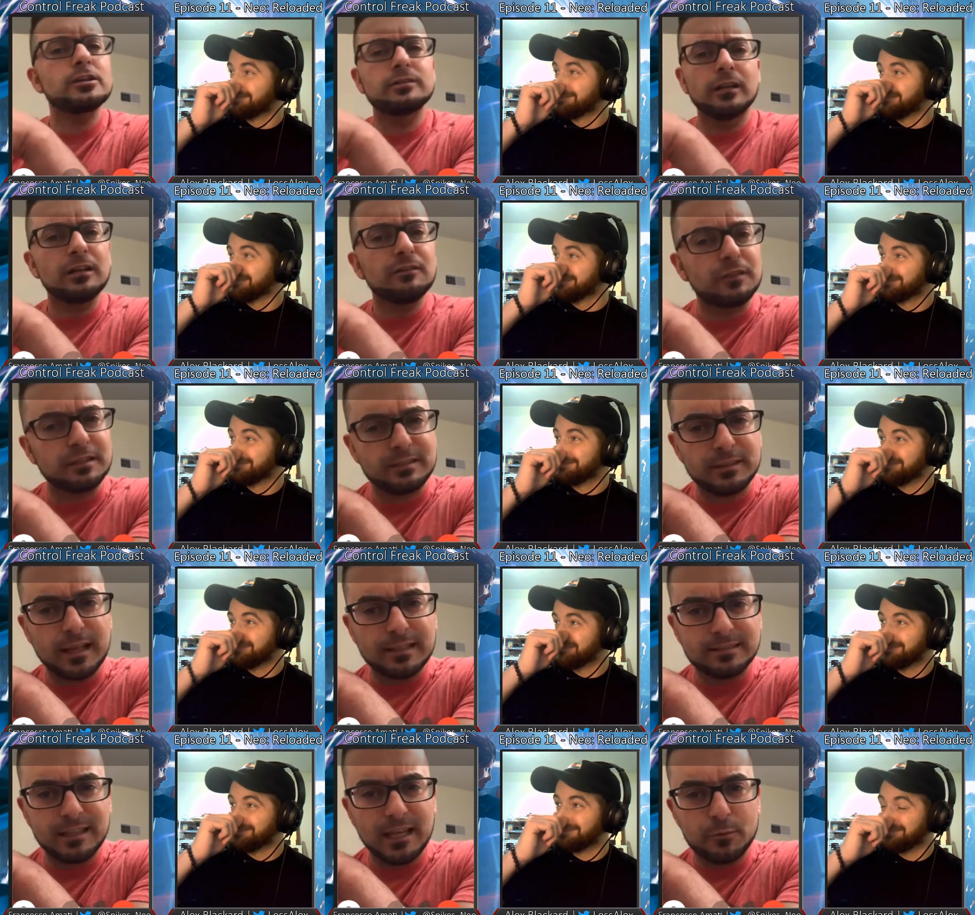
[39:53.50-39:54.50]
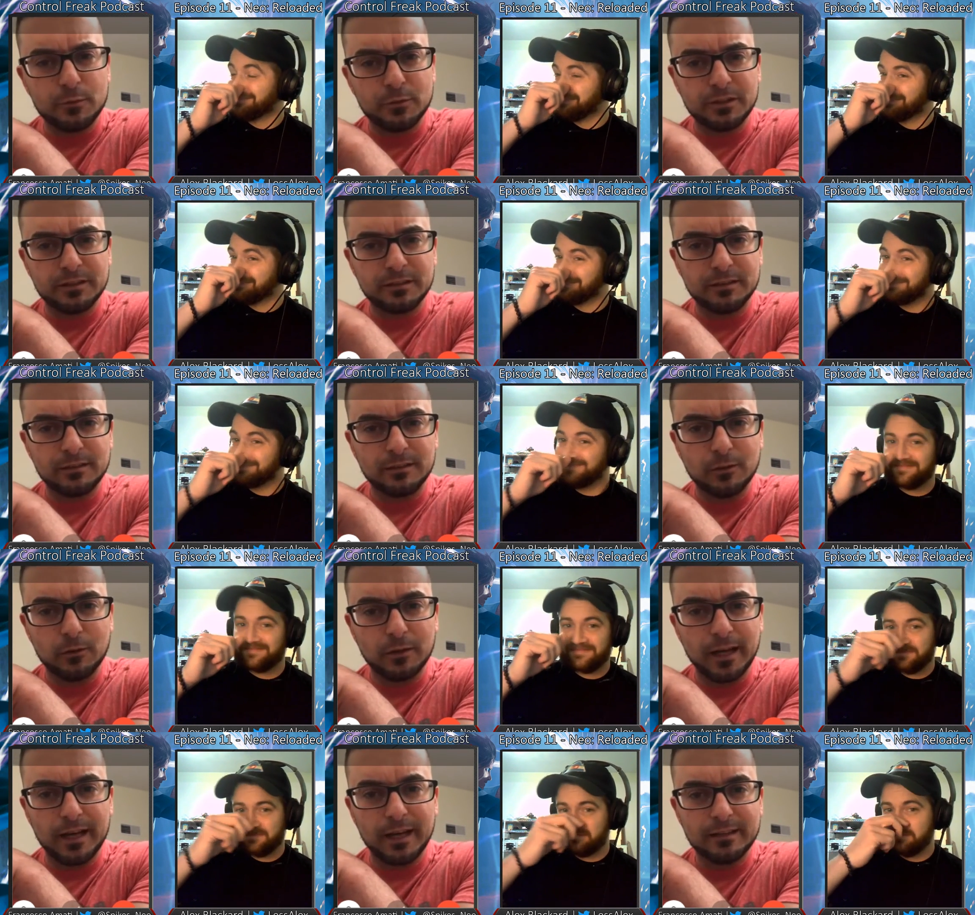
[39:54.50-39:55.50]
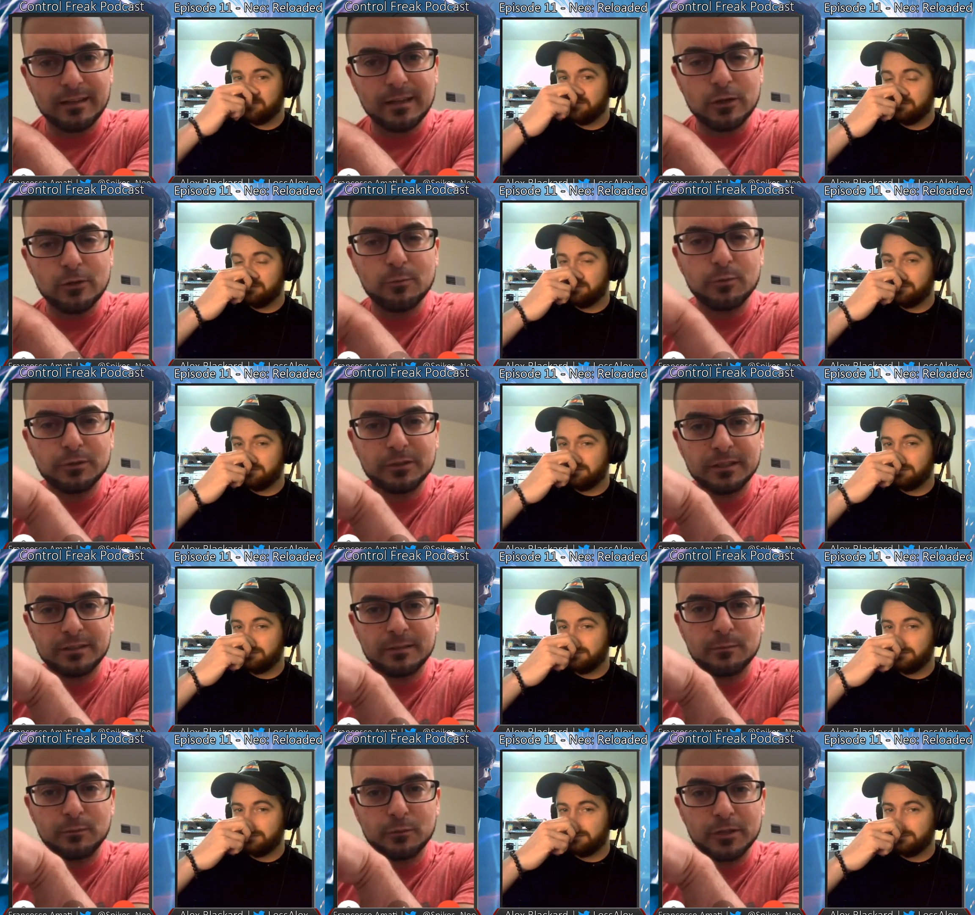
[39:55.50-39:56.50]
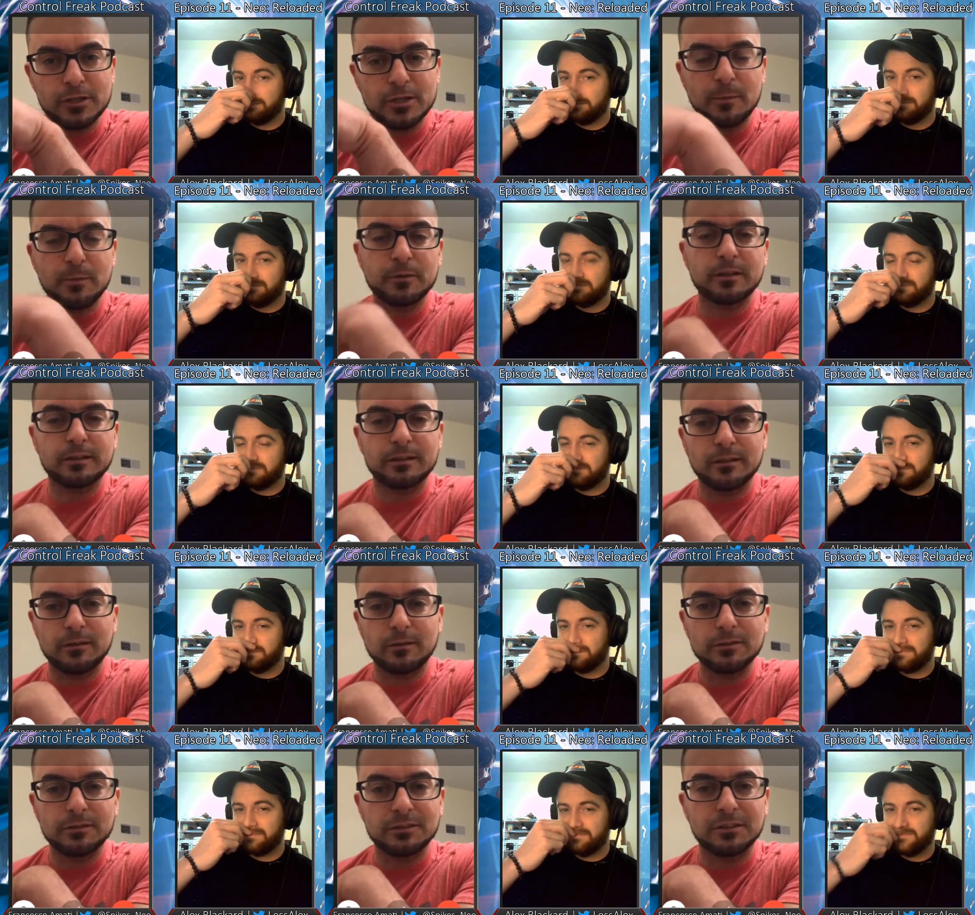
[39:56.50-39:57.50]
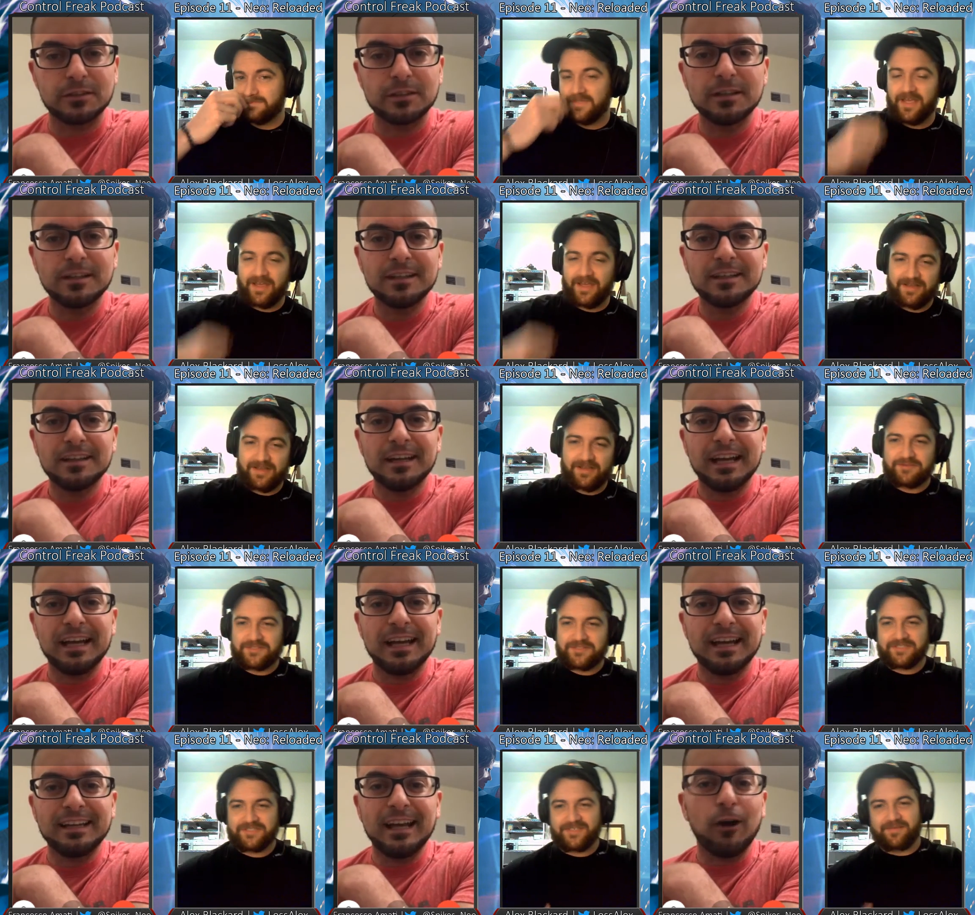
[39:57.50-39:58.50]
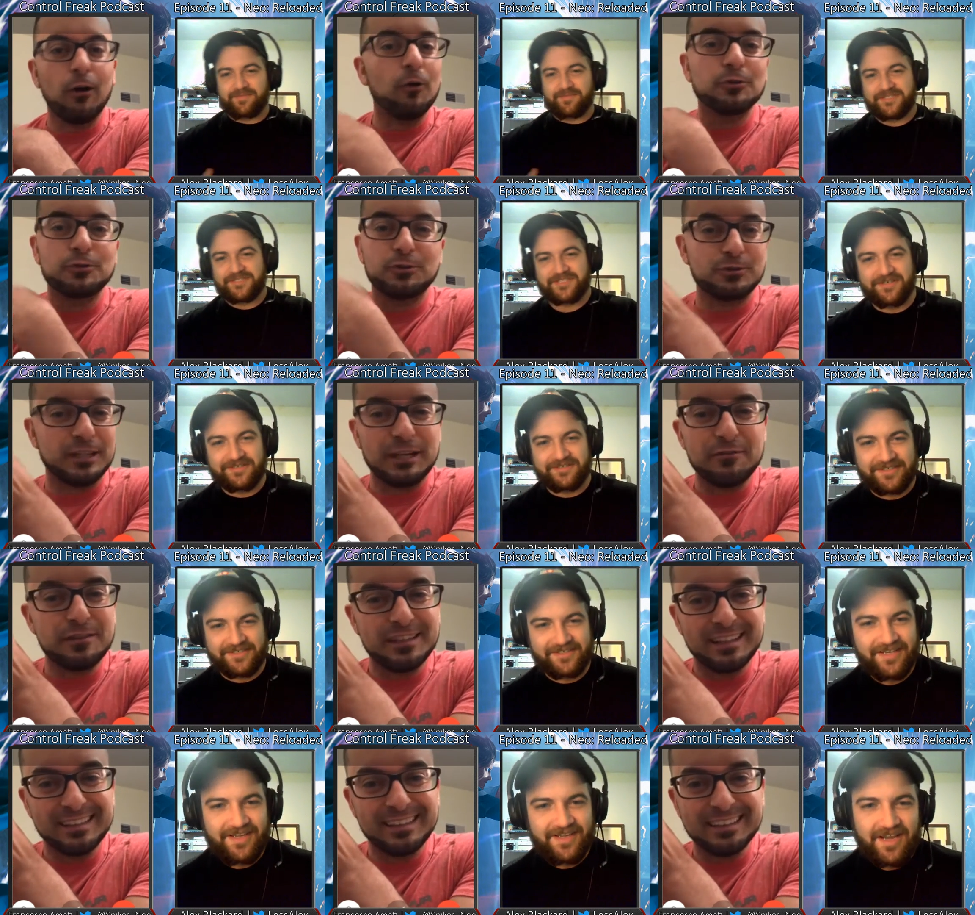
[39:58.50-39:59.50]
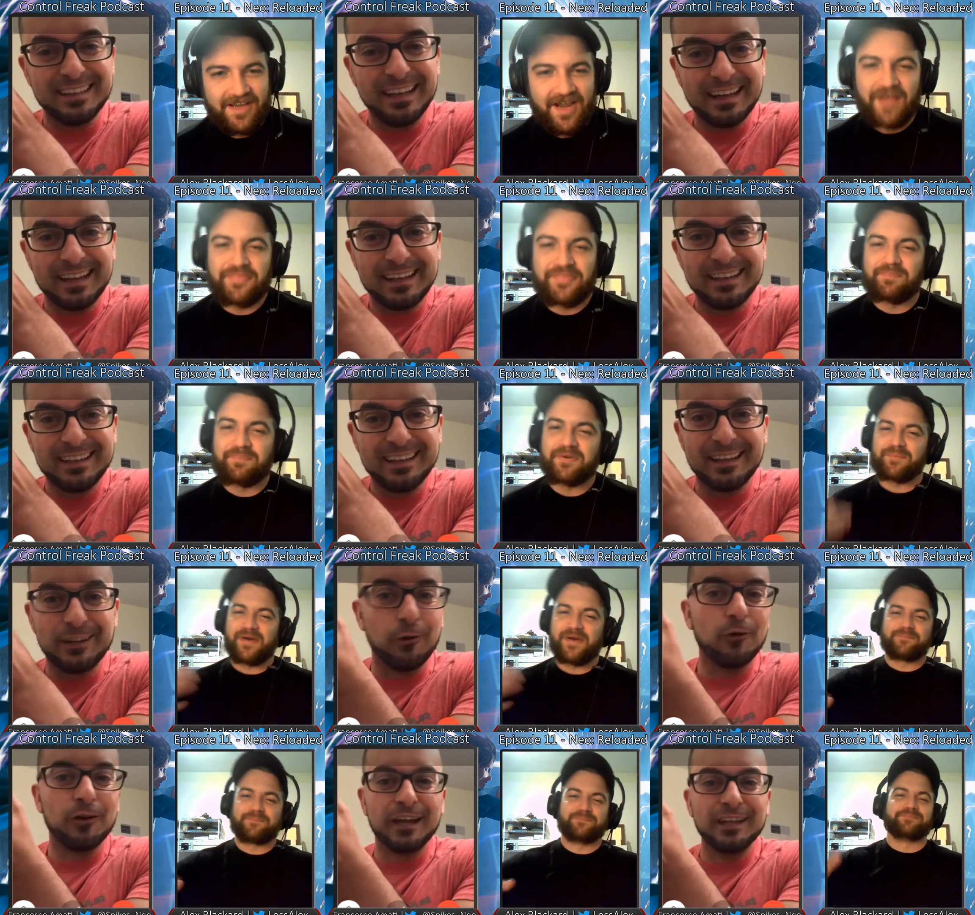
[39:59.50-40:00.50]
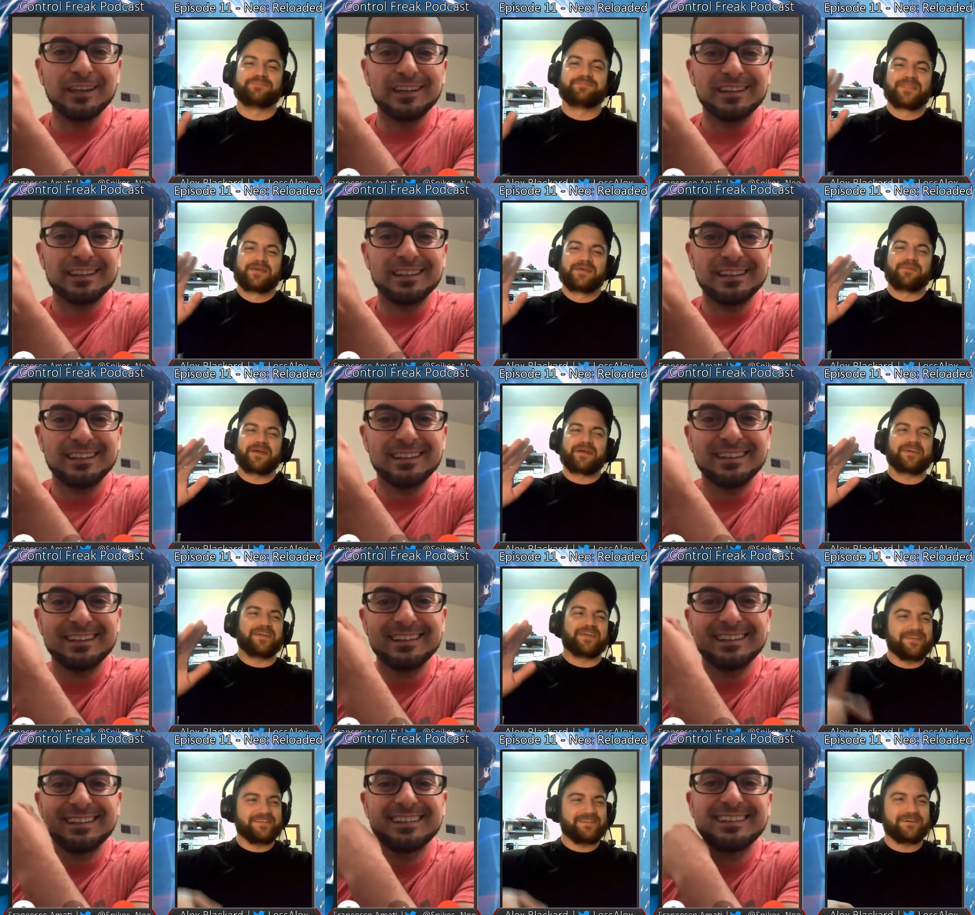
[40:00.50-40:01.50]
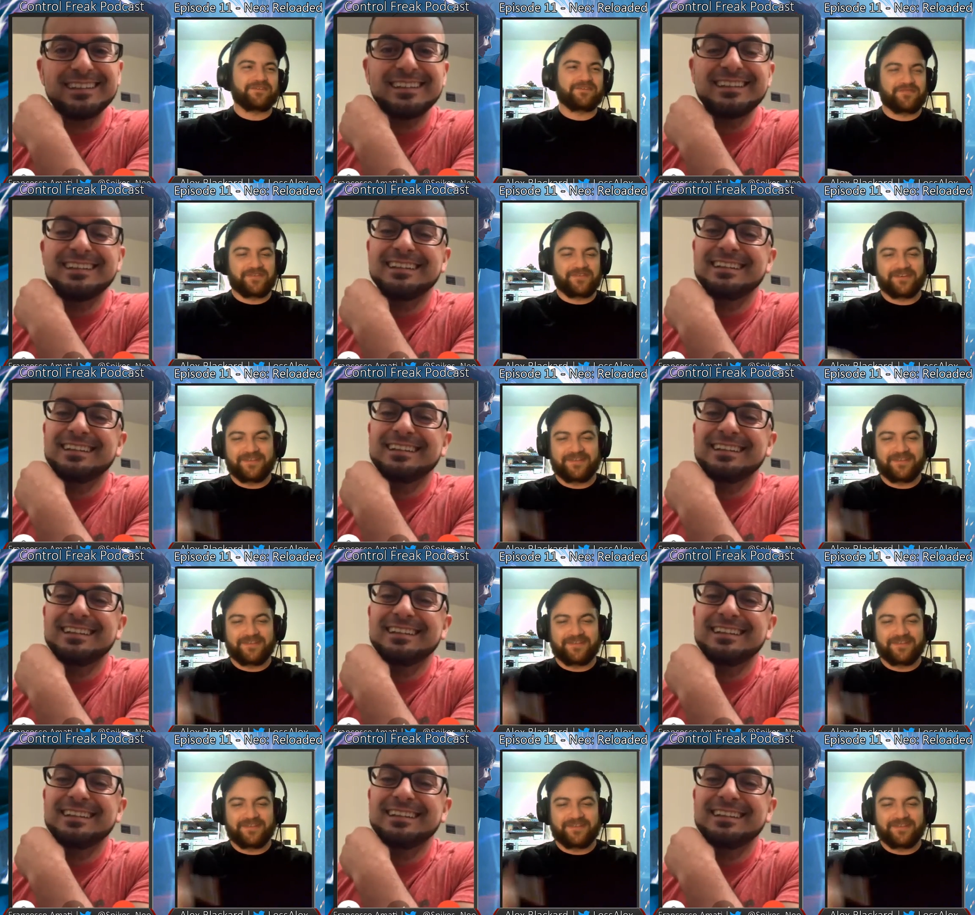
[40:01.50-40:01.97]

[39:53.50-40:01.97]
Speaker 1: none of us last time predicted Hogaak. I think you predicted Bridge. I predicted Alter. Yeah, it was Bridge and Alter in the
Speaker 2: deck. But by the end of the